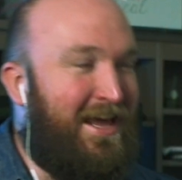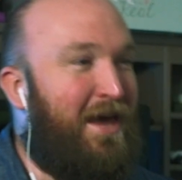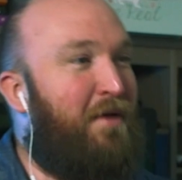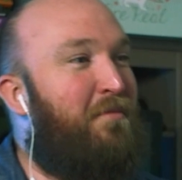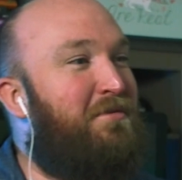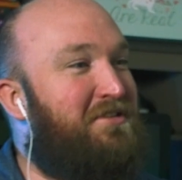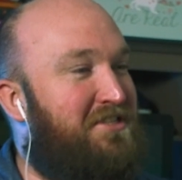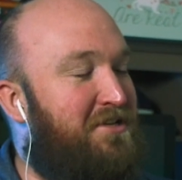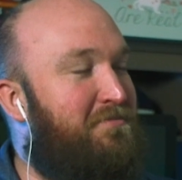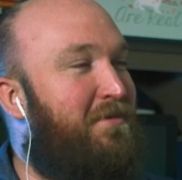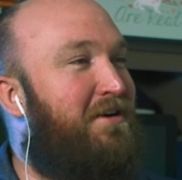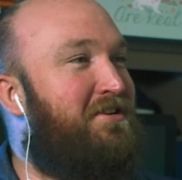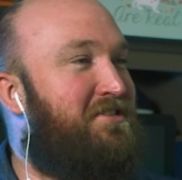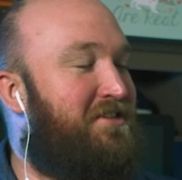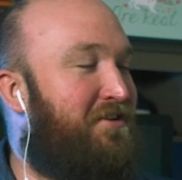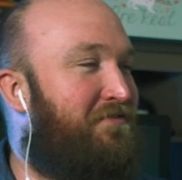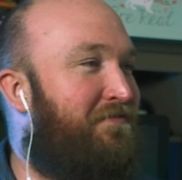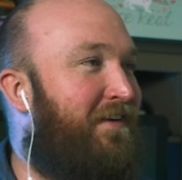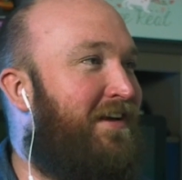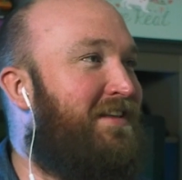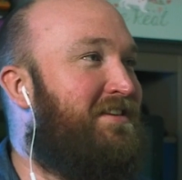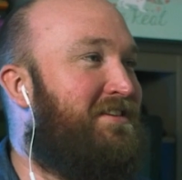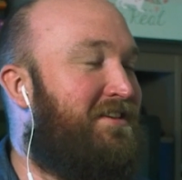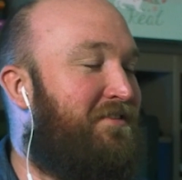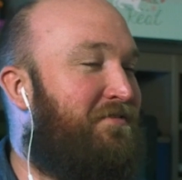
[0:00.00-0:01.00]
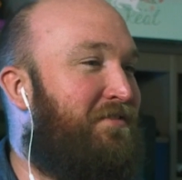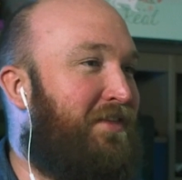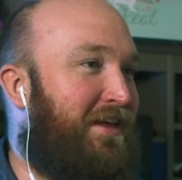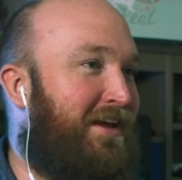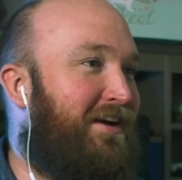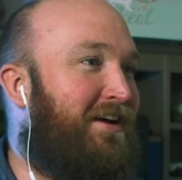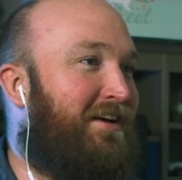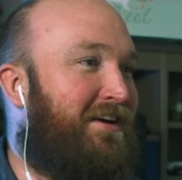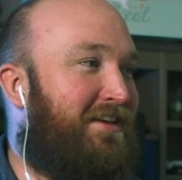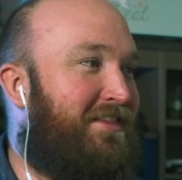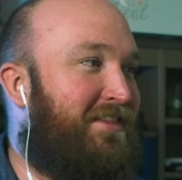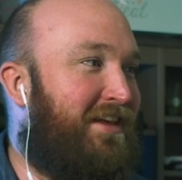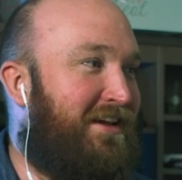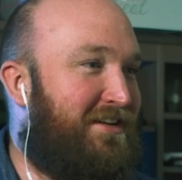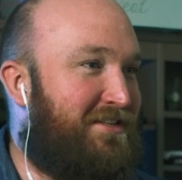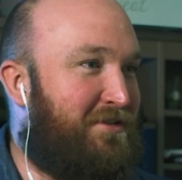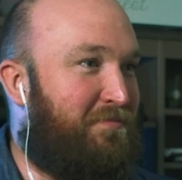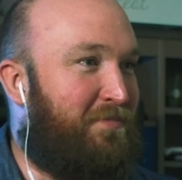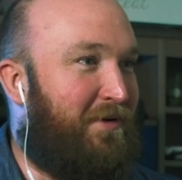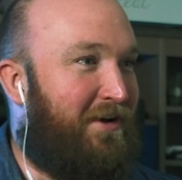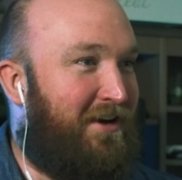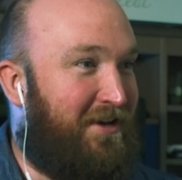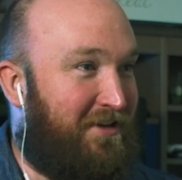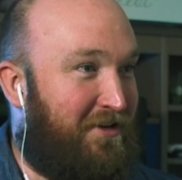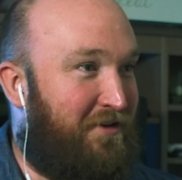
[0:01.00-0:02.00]
It was the most offensive thing I could think to
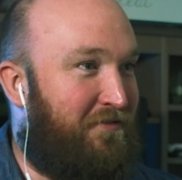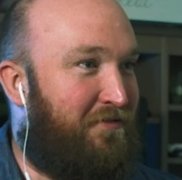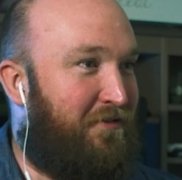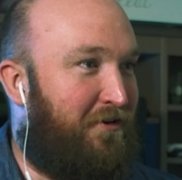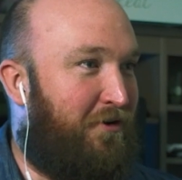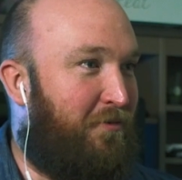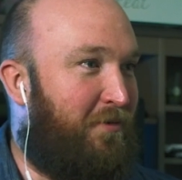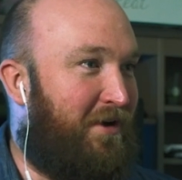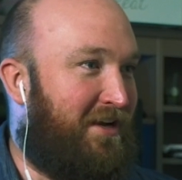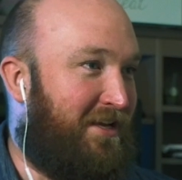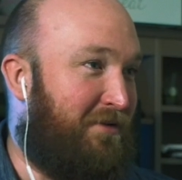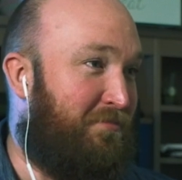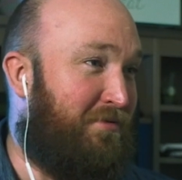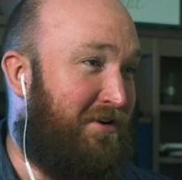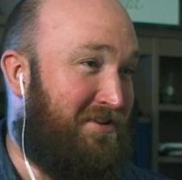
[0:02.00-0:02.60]
buy you for a wedding